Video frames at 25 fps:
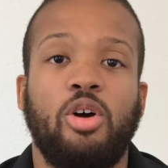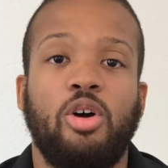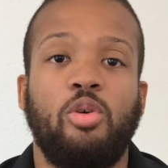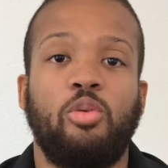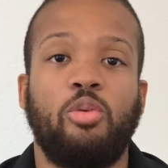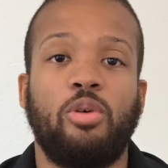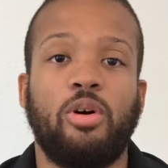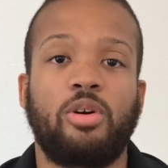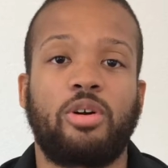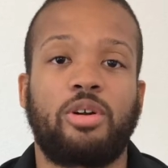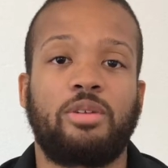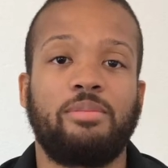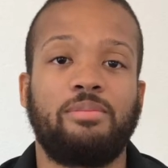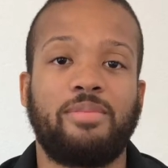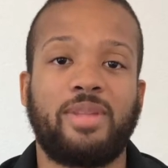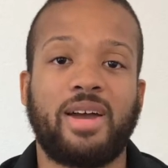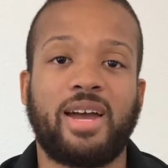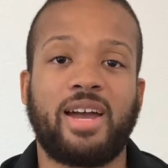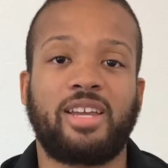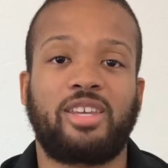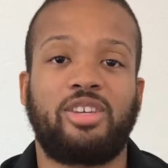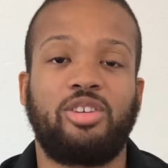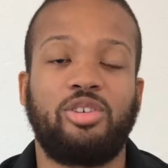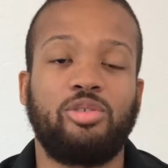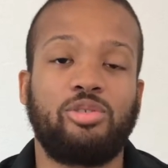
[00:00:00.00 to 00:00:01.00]
Welcome
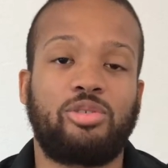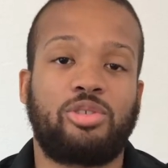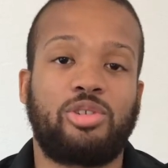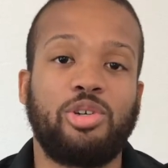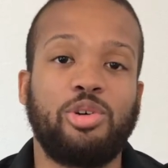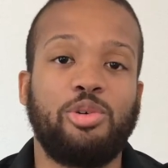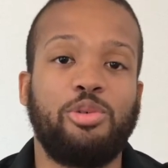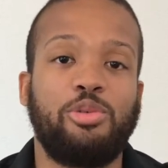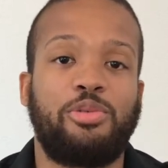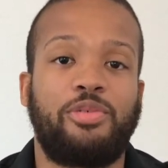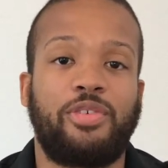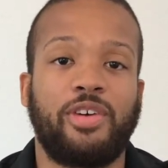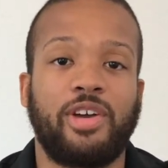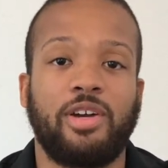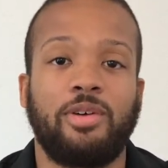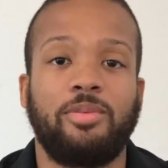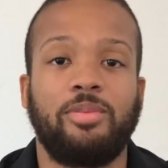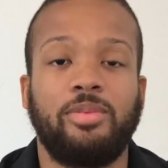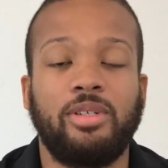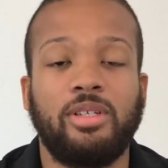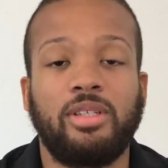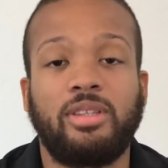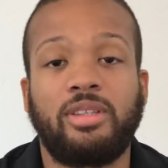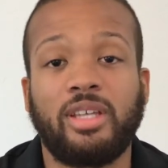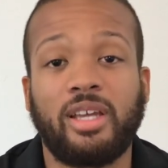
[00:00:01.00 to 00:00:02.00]
back, YouTube
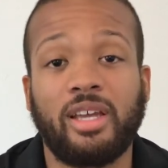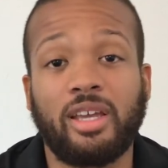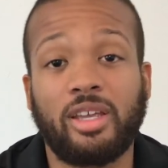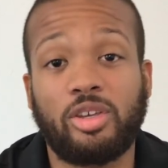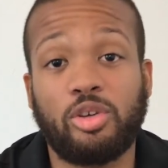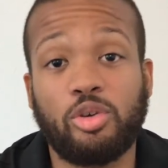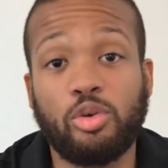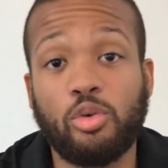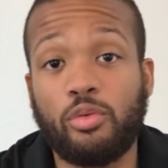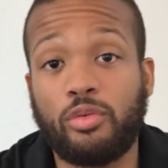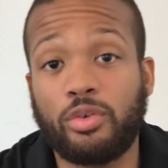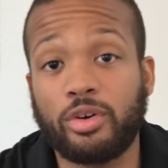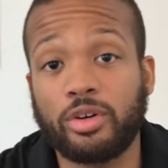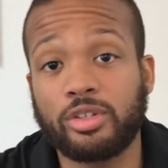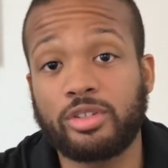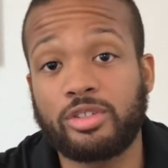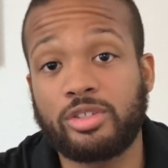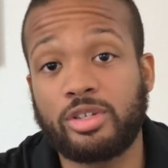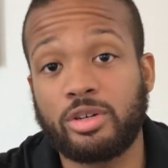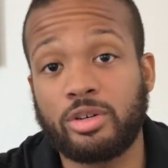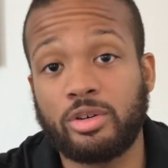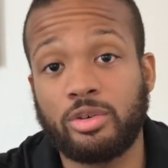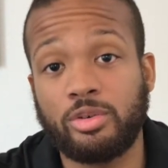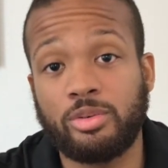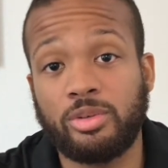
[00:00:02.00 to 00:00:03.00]
family. Thank you for
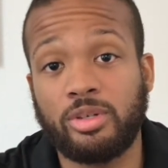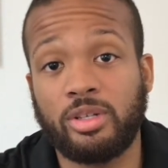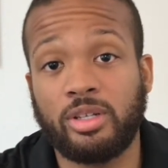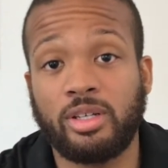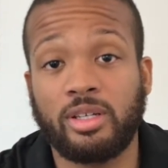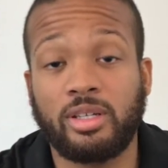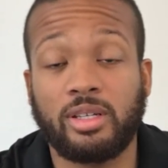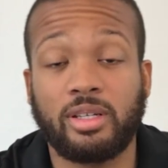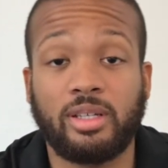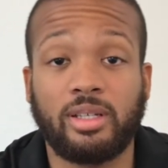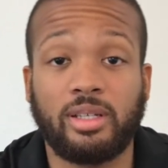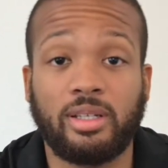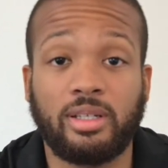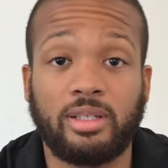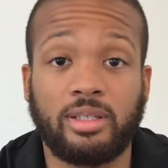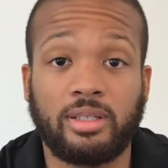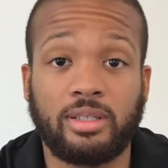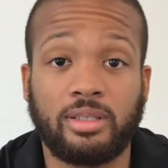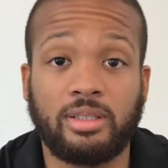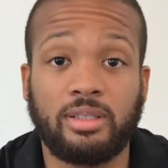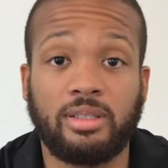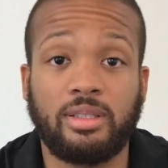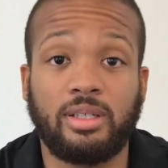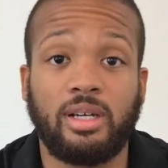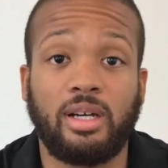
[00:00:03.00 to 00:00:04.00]
tuning
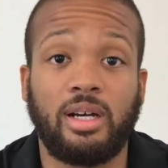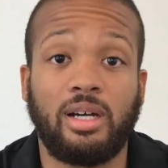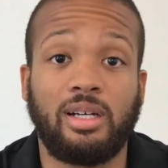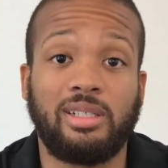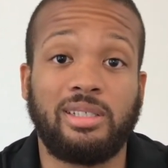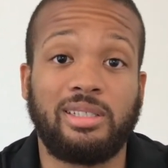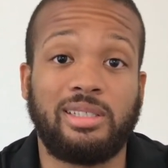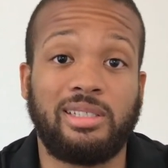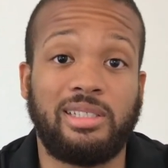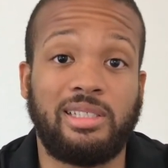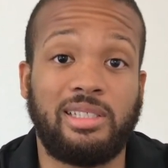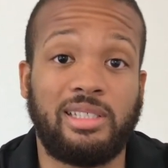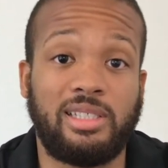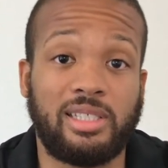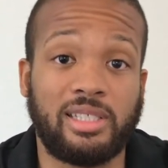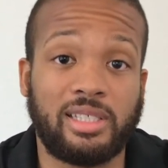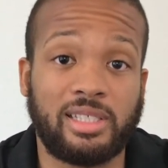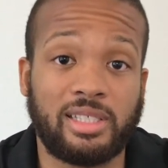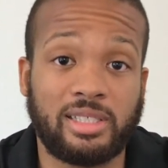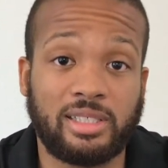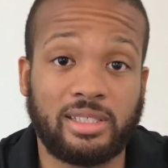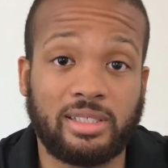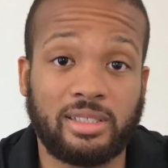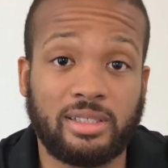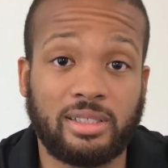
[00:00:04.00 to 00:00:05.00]
in
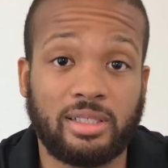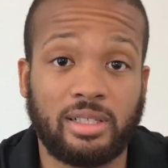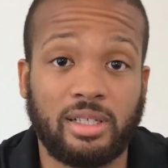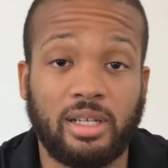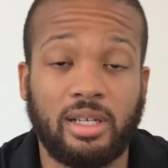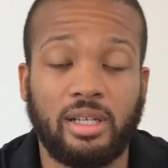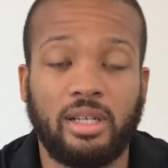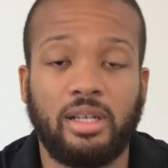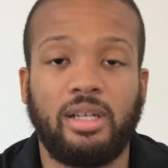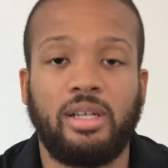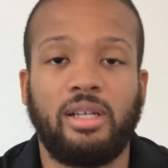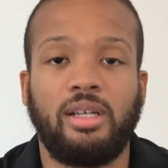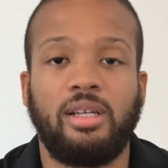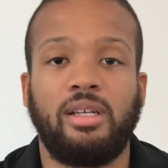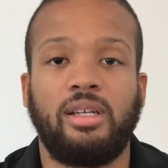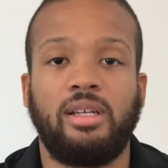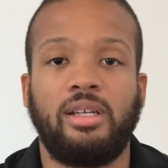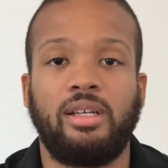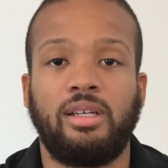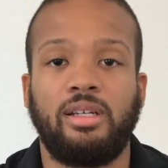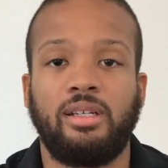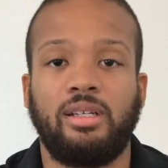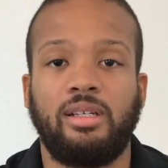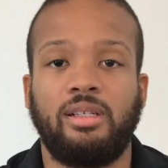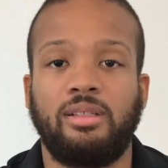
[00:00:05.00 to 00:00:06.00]
again.
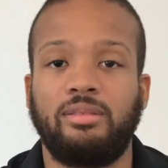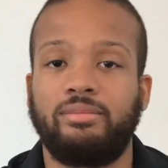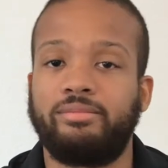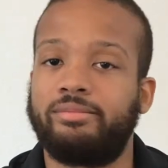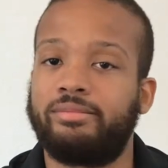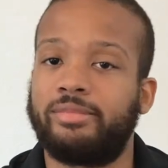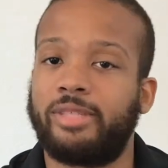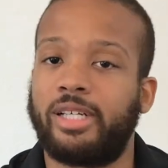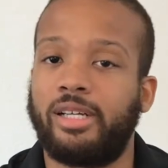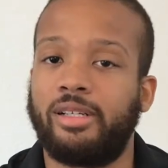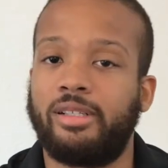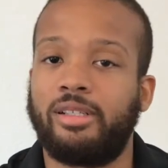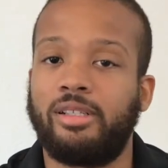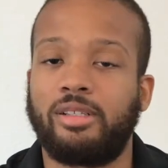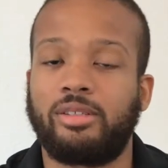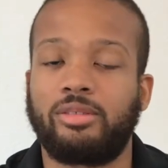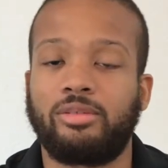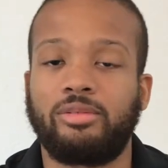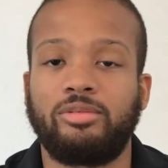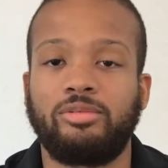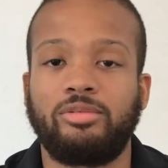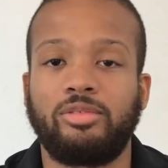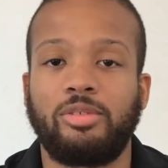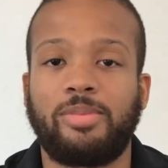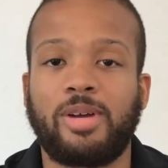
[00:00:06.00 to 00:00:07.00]
Hey, look,
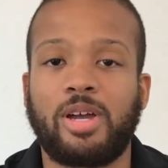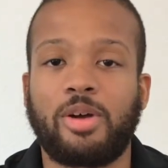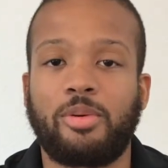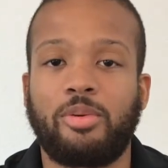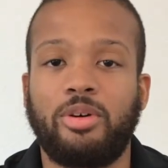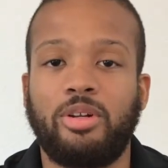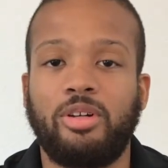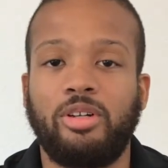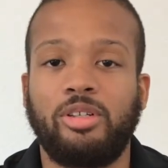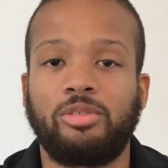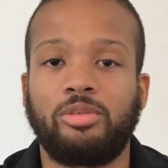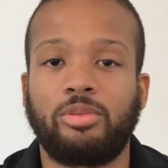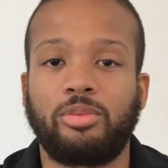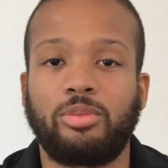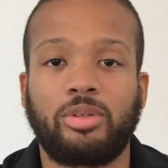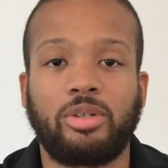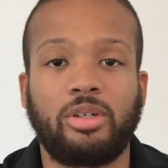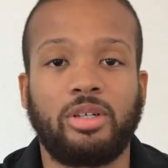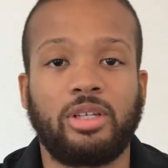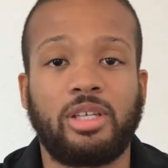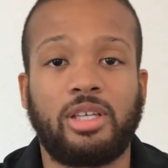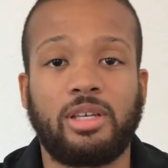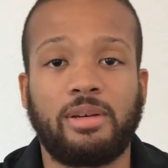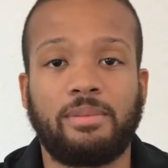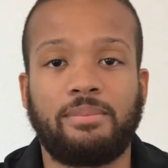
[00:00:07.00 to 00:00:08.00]
we're back with another. We're
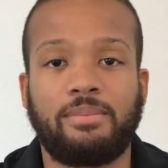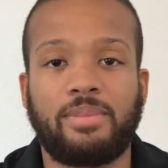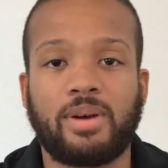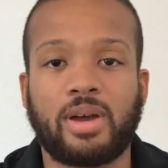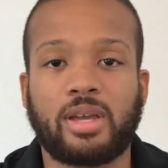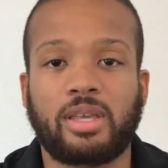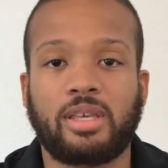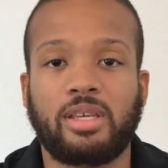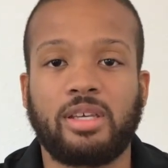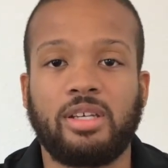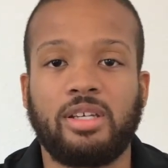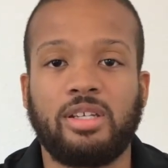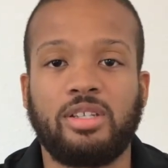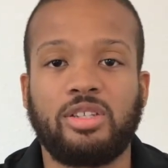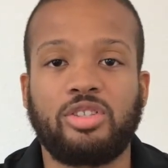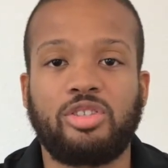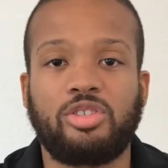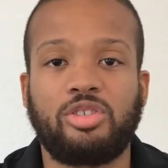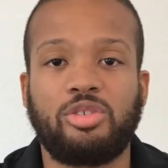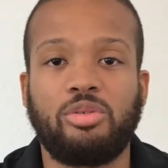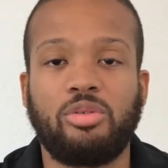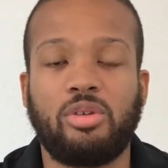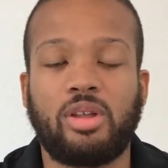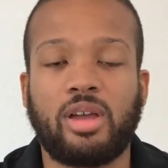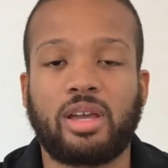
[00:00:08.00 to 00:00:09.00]
going to get back
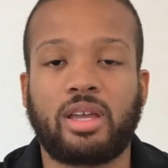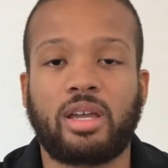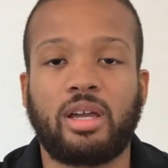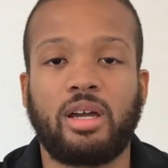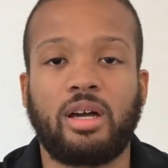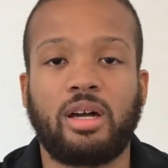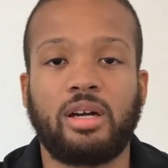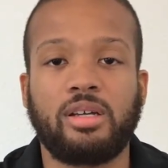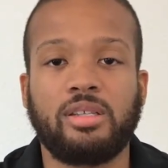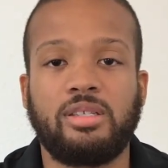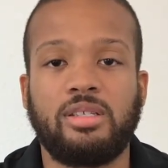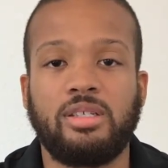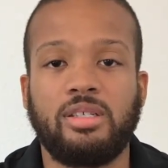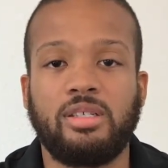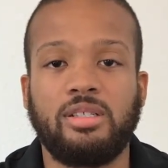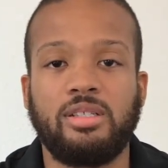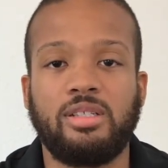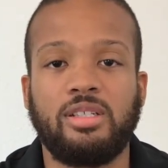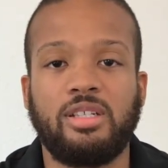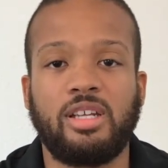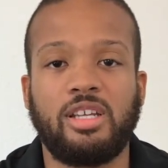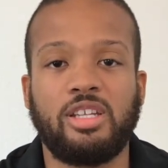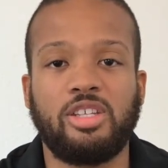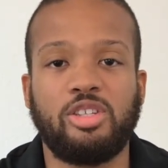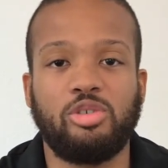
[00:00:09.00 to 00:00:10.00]
into that content
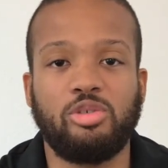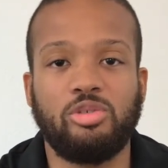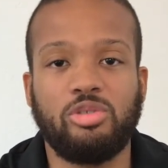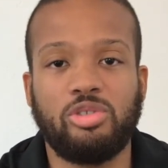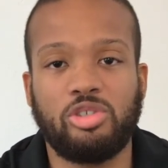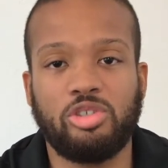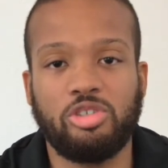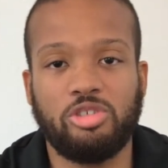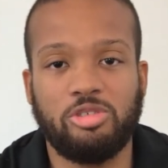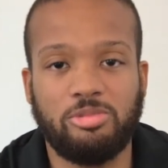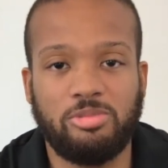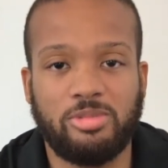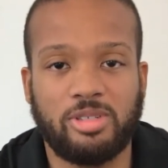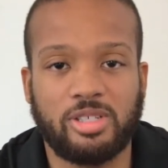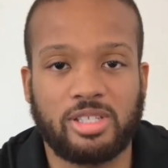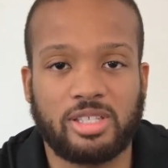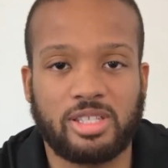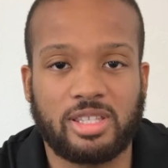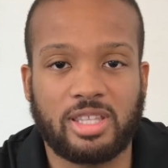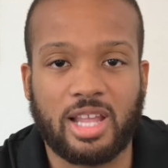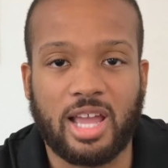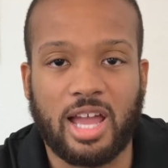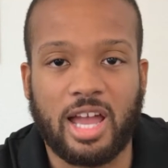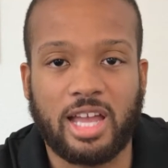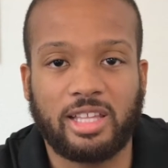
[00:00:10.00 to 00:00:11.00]
that YouTube does
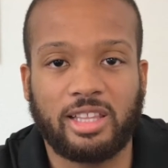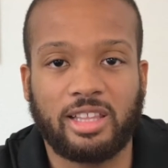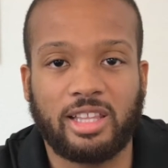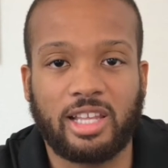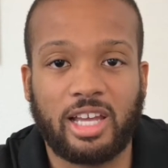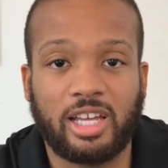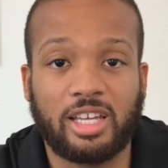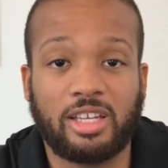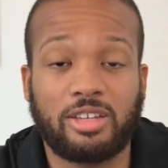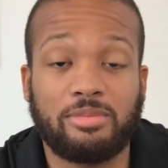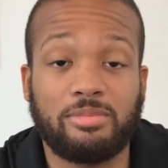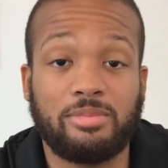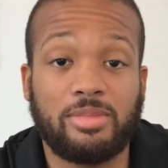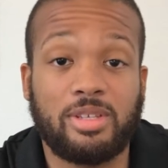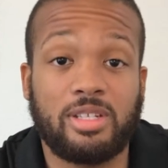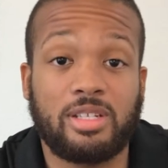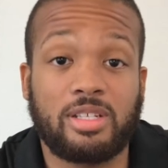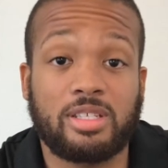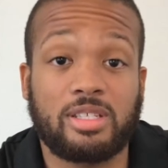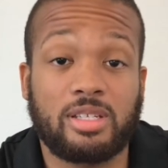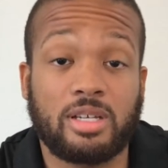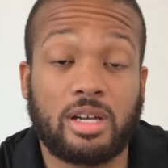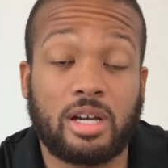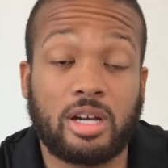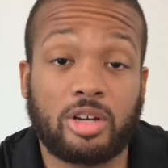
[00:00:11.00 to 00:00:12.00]
not like me to
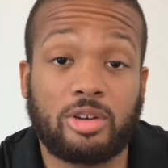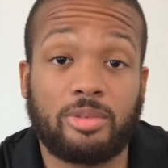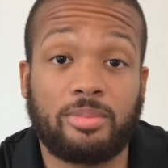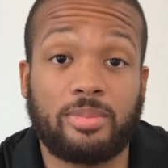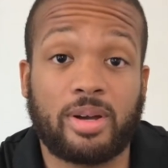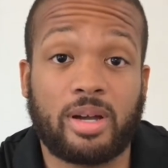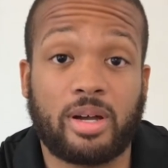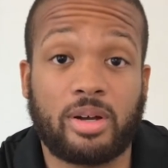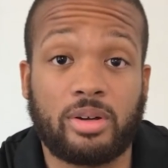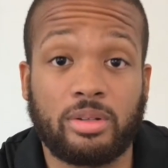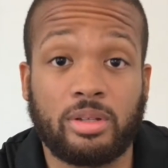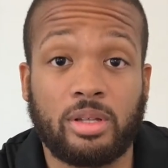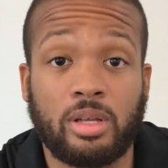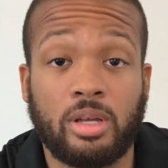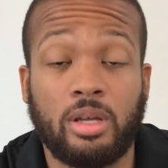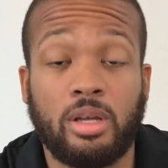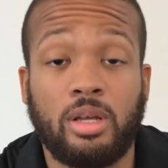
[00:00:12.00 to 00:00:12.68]
talk about.